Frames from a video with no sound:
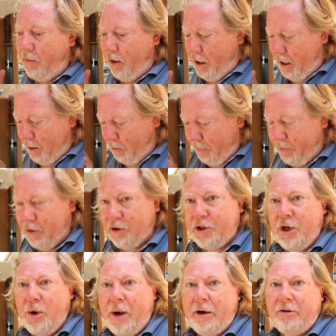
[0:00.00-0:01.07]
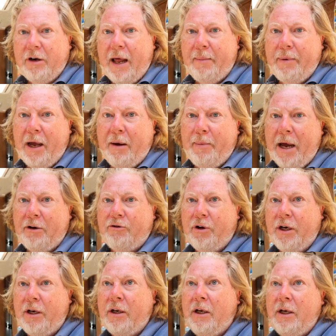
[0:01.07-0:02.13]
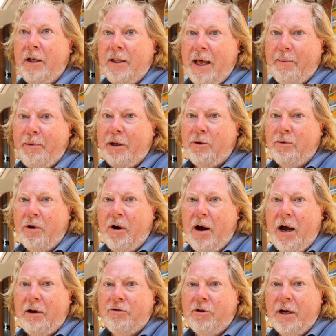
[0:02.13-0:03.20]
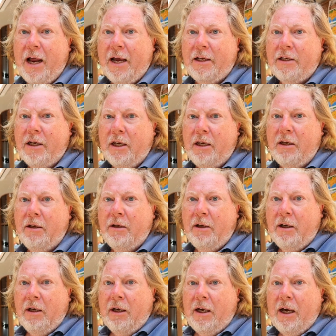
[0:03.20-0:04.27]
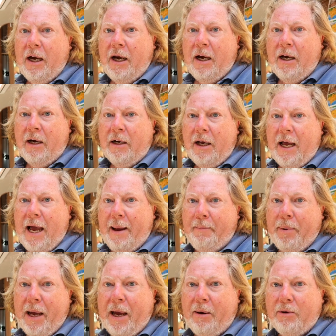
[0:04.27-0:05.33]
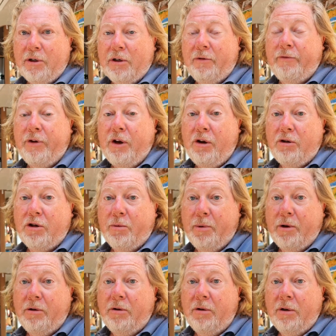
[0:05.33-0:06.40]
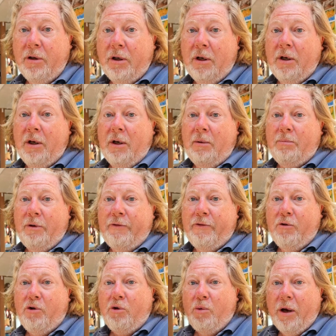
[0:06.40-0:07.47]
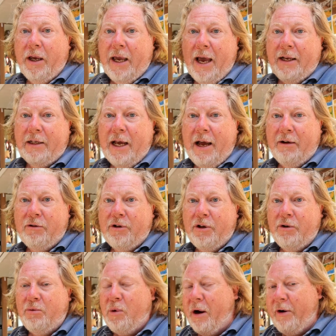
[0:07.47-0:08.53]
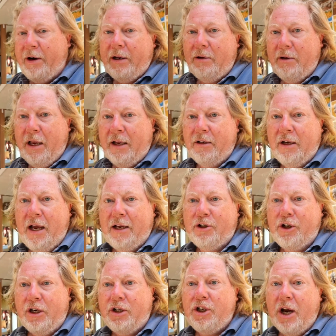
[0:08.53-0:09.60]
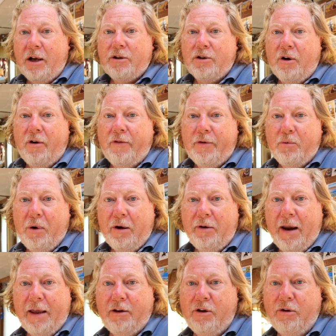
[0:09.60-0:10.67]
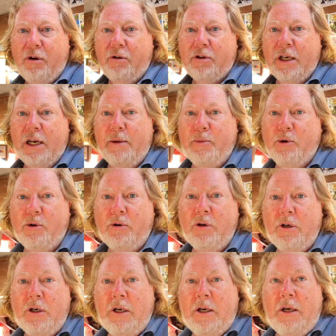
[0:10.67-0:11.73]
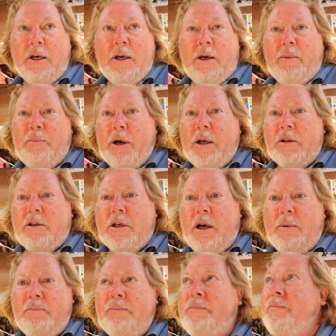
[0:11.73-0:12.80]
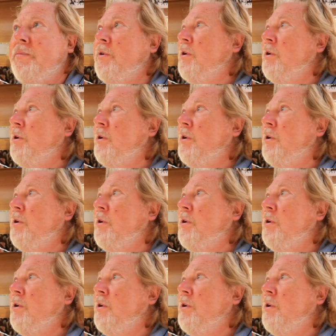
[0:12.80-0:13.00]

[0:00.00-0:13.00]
uh, we've got a 200 amp hour battery. That means we've got 180 uh, amp hours of usable before we get down to where it, it, actually shuts off and won't let you use anymore. But um,